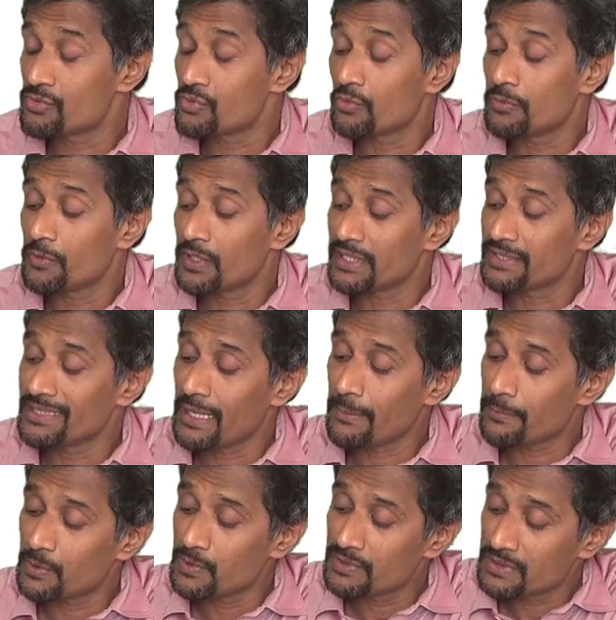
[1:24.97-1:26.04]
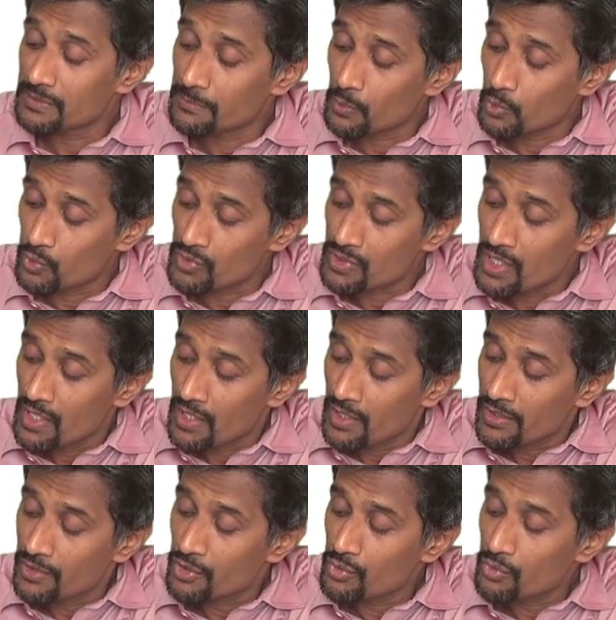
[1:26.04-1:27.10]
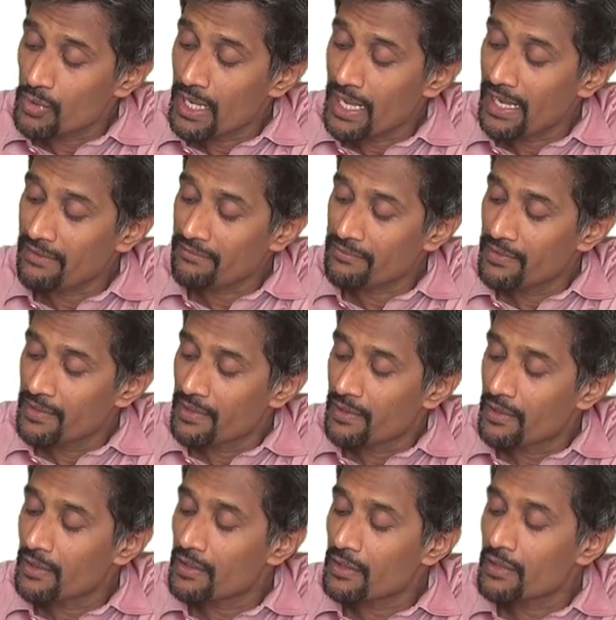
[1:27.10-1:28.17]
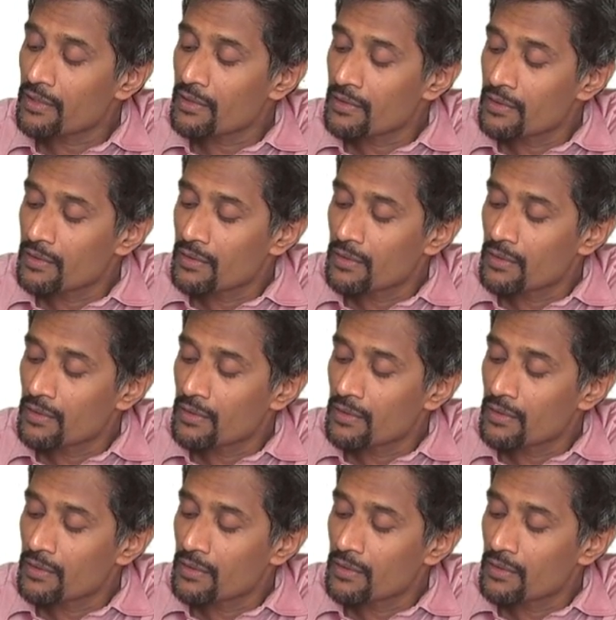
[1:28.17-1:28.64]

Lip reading: So, for example, suppose you have a